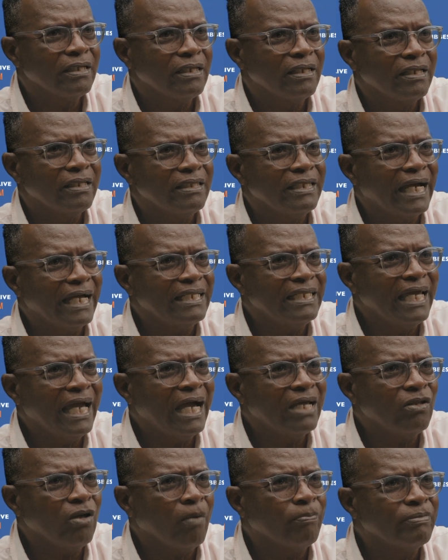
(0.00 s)
that they
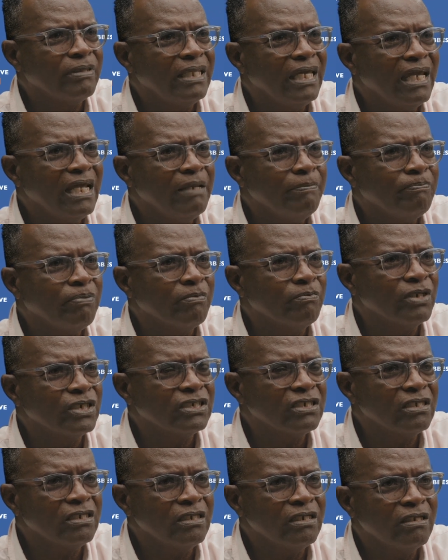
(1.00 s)
had obtained
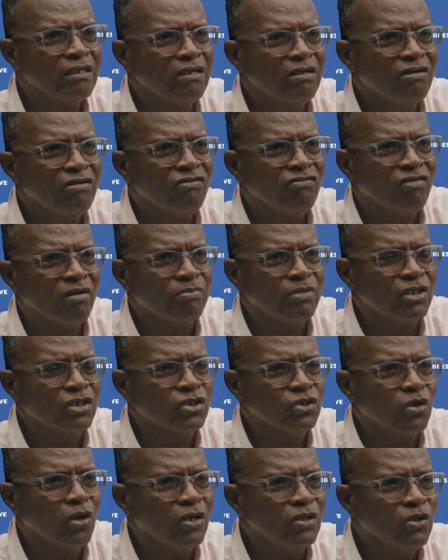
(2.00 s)
permission from the
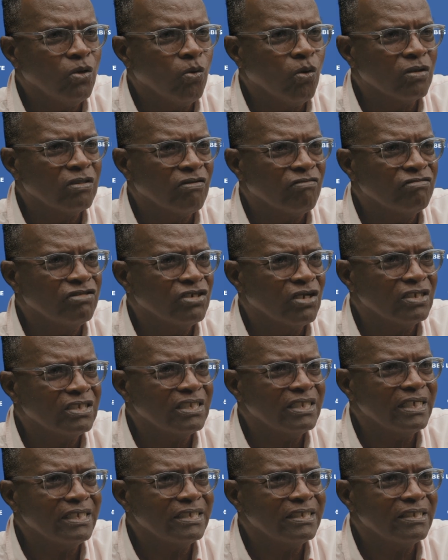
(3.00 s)
Joint Court of
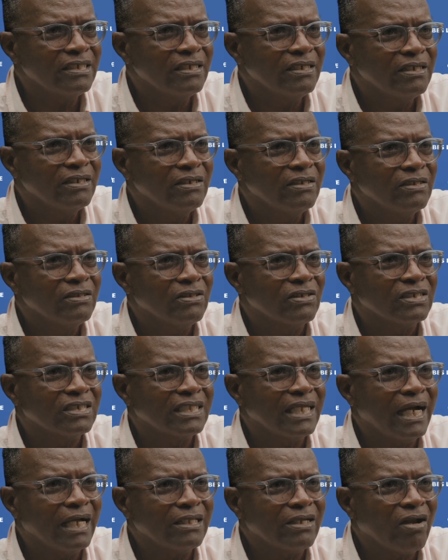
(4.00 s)
Justice to
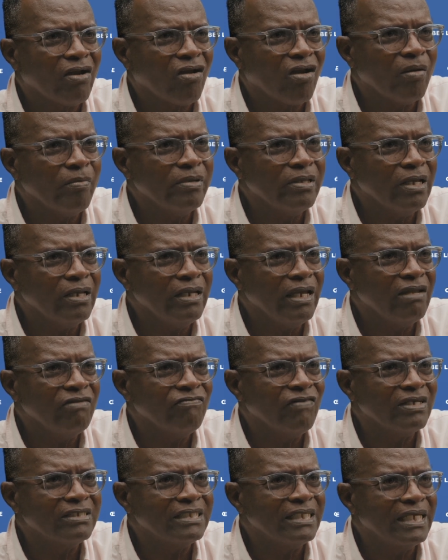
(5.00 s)
start a criminal
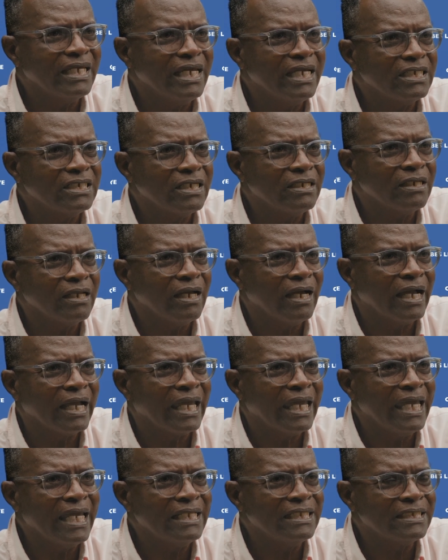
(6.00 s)
investigation
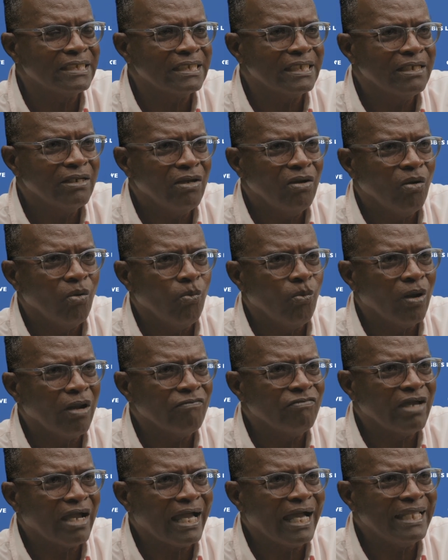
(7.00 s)
against one of
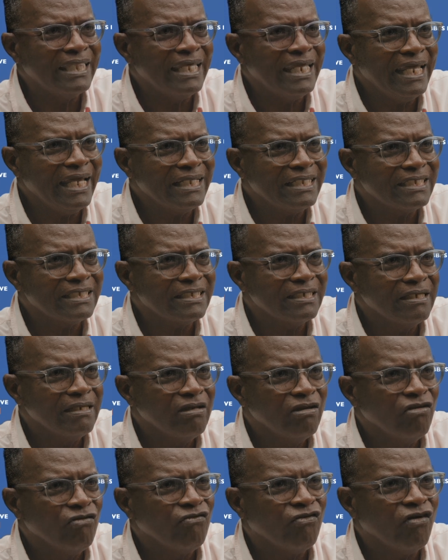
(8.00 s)
the candidates
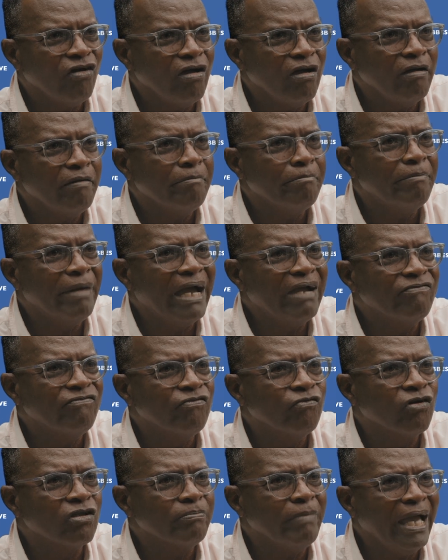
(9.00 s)
for
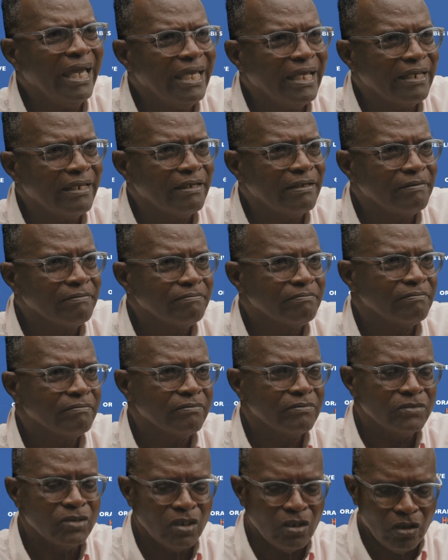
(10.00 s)
vote buying.
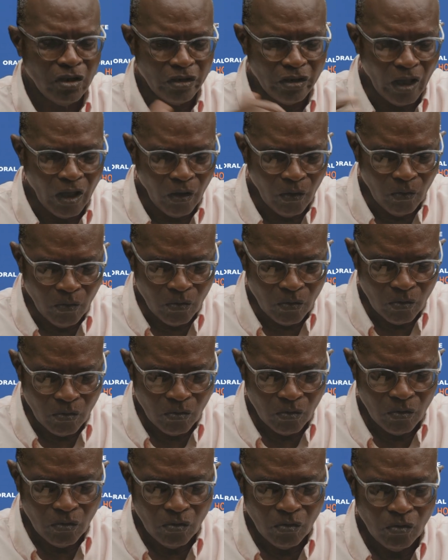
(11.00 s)
Now,
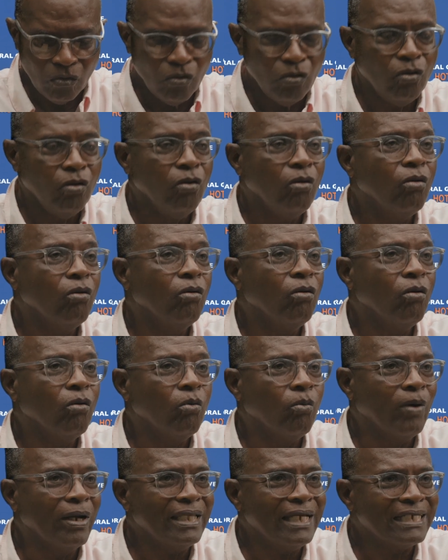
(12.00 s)

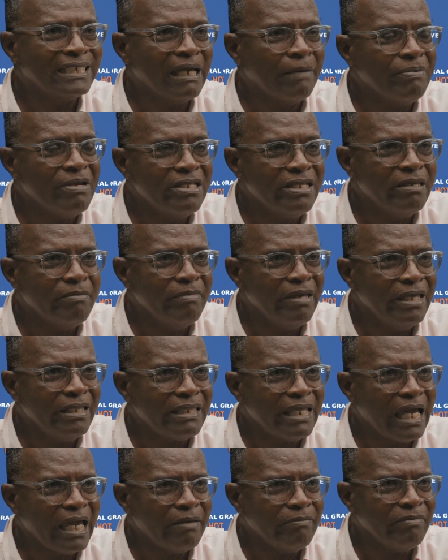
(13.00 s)
what has happened in the
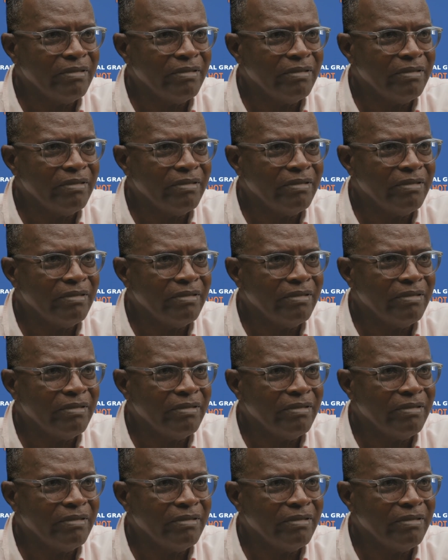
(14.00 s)
meantime,